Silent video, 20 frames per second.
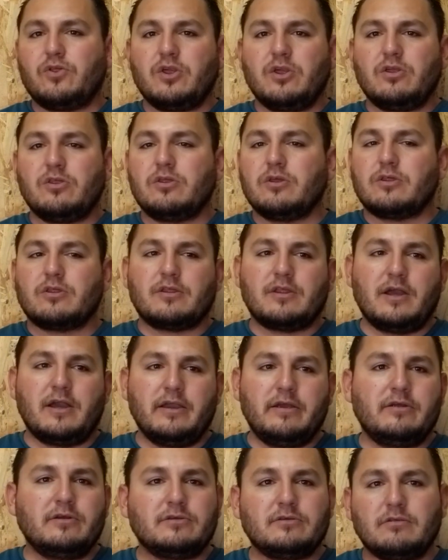changes,
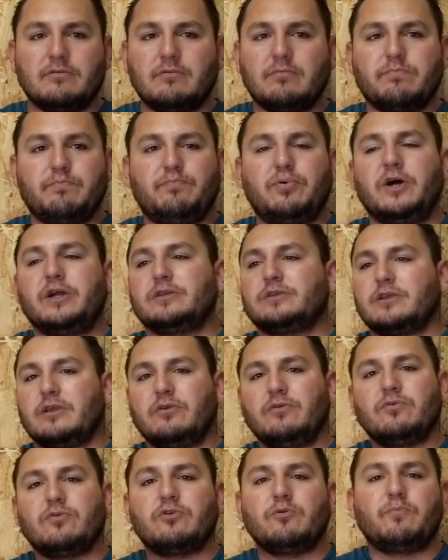tires, parts I
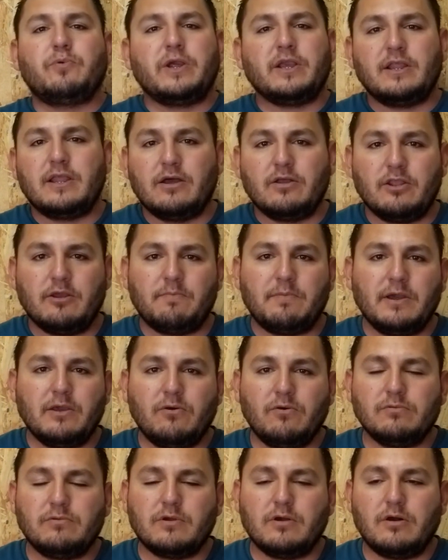used to break down on my
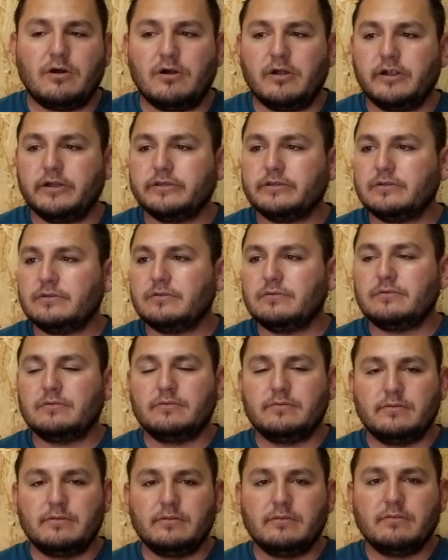old cars.